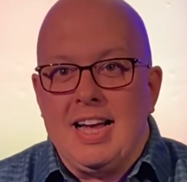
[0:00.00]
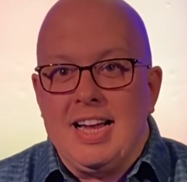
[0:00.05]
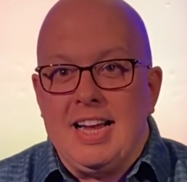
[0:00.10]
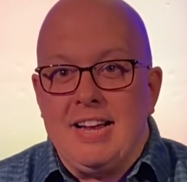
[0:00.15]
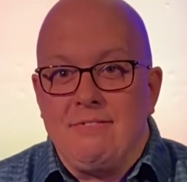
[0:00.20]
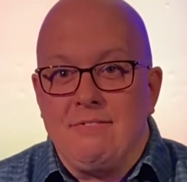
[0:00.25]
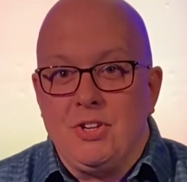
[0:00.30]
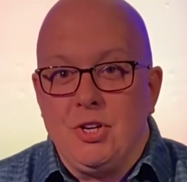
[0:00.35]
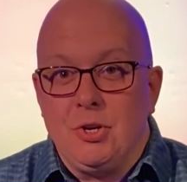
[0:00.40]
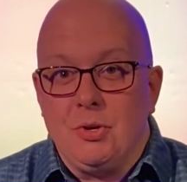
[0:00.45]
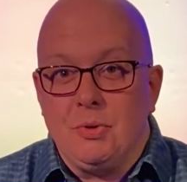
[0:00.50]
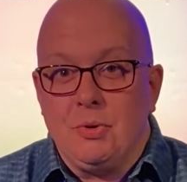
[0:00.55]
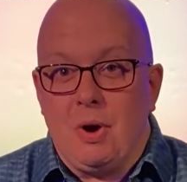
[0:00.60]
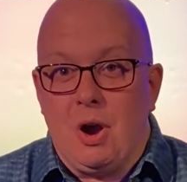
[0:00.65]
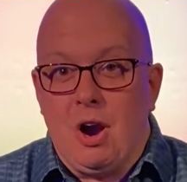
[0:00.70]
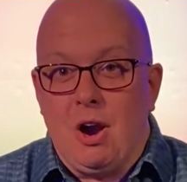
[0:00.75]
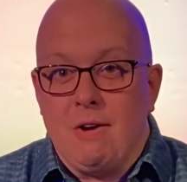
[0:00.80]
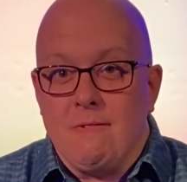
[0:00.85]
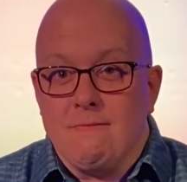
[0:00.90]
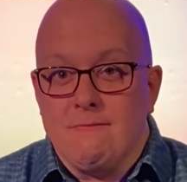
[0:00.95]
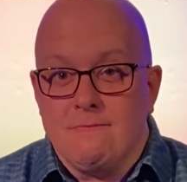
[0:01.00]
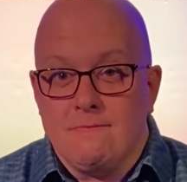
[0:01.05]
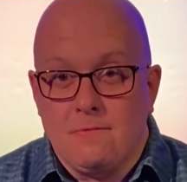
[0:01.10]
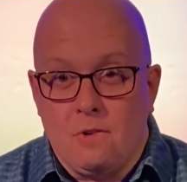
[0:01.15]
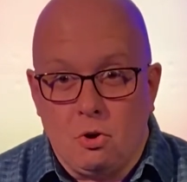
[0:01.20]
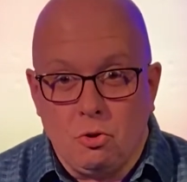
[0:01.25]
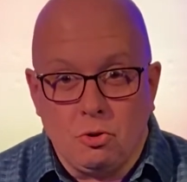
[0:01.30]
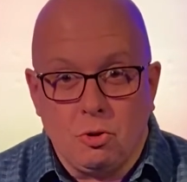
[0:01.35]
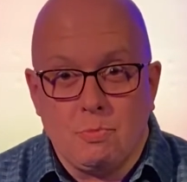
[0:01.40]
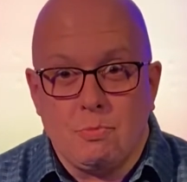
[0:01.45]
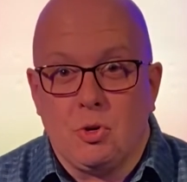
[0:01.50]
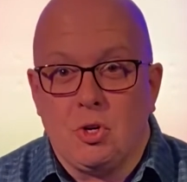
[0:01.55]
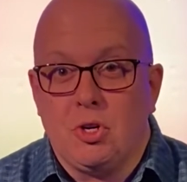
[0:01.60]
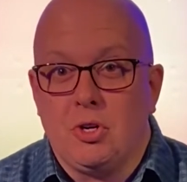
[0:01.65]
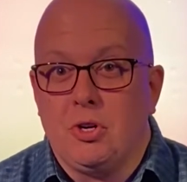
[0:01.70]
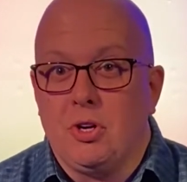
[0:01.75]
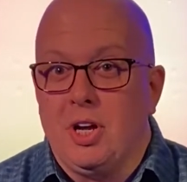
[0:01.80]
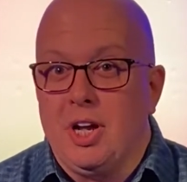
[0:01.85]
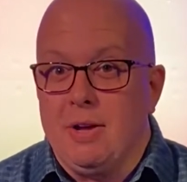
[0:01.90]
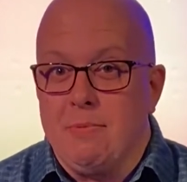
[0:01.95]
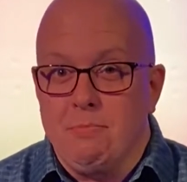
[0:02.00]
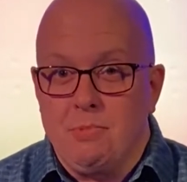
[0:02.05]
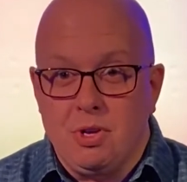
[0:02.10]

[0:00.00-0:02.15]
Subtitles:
If you are vulnerable,